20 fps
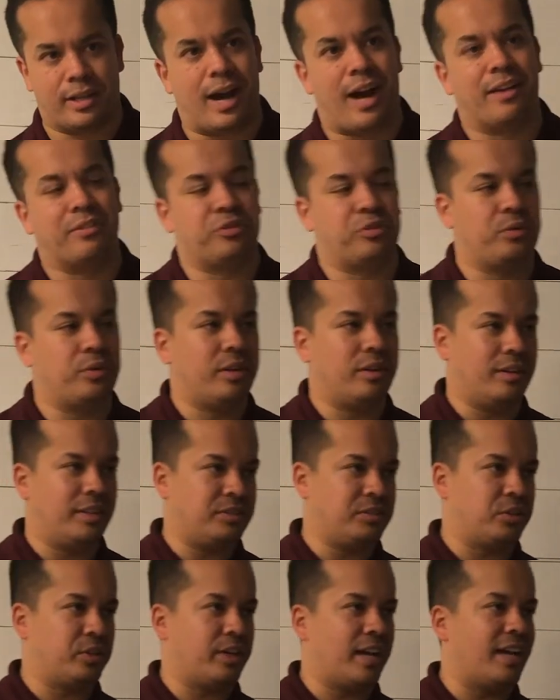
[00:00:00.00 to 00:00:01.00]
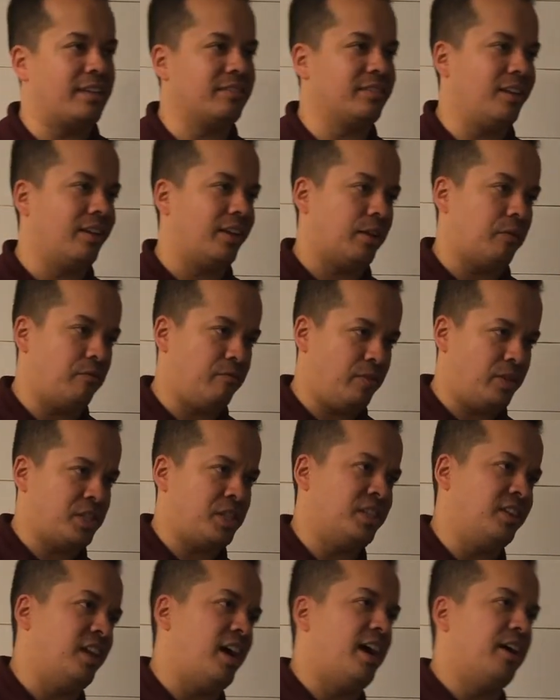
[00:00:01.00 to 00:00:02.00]
on to it unless you're casting out like a fishing
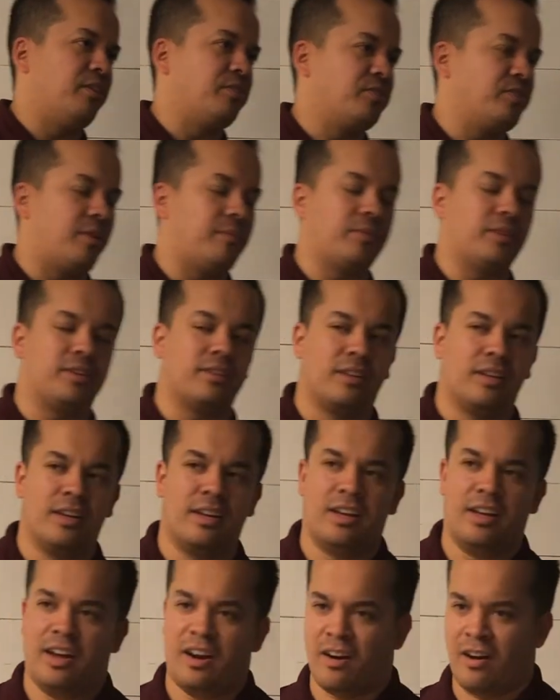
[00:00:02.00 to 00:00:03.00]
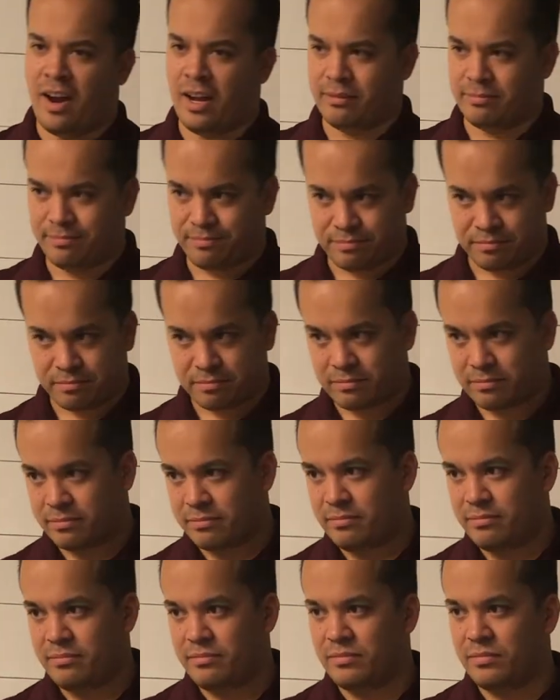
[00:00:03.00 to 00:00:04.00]
line or something. All right,
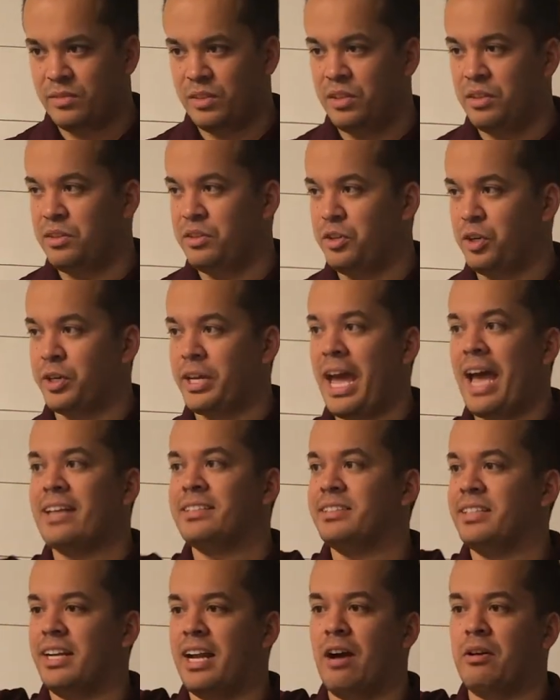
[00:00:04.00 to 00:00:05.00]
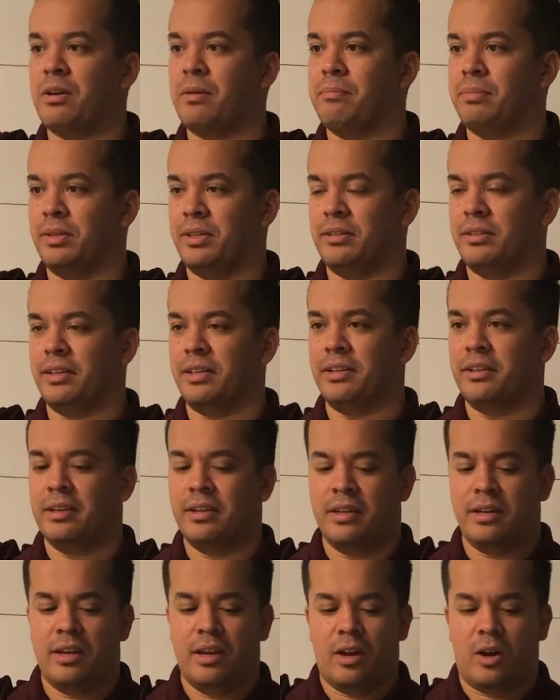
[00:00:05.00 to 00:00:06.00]
you're casting it out completely.
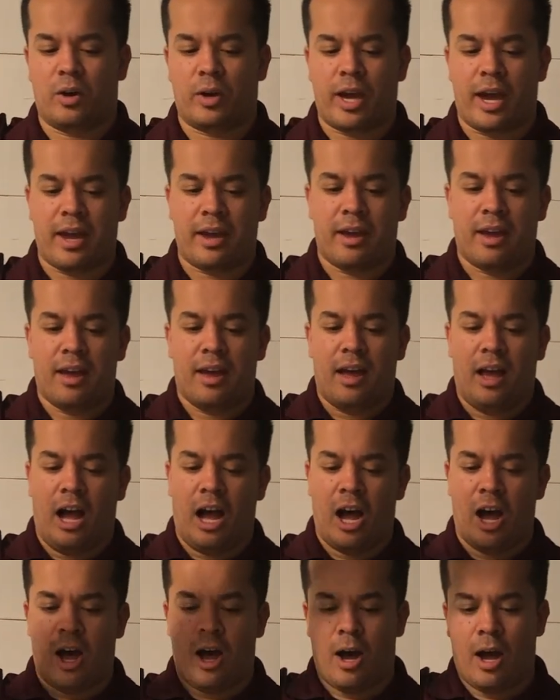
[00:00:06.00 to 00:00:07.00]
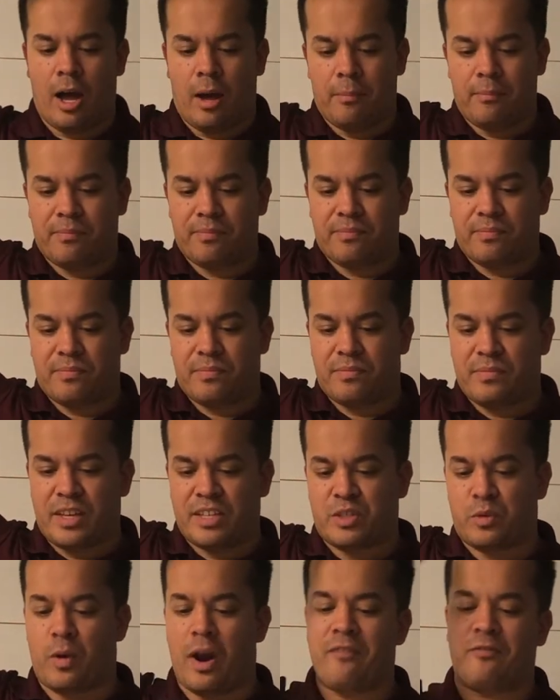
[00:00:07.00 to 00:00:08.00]
Okay. Um, it's
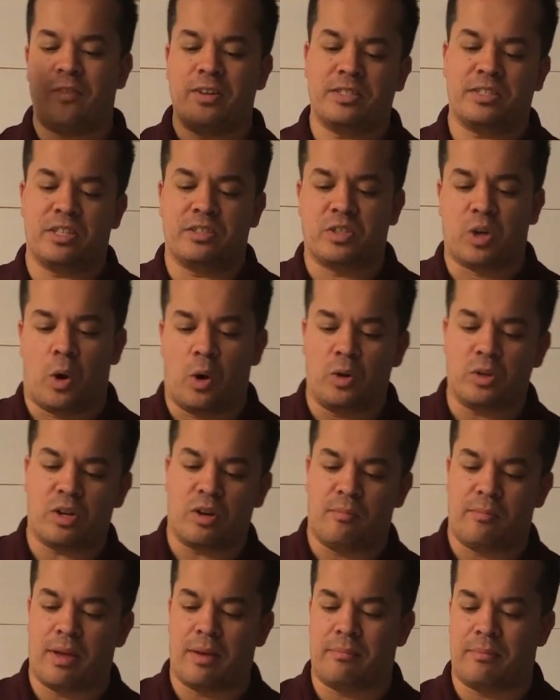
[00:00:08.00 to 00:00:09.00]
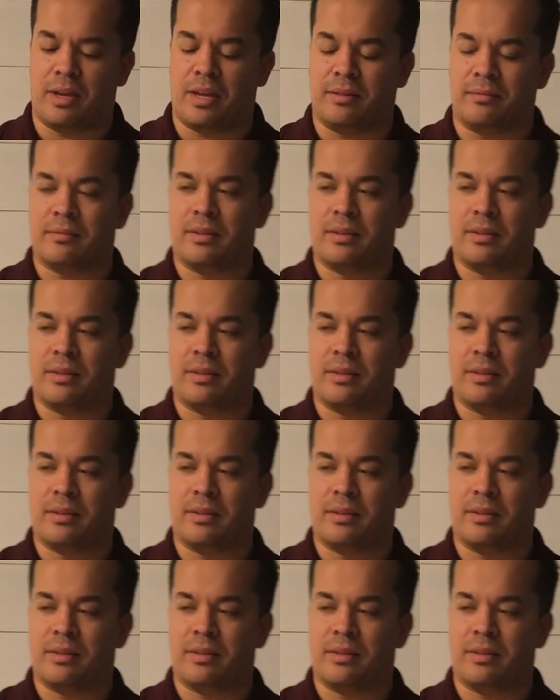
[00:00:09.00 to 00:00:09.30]
a reference to total commitment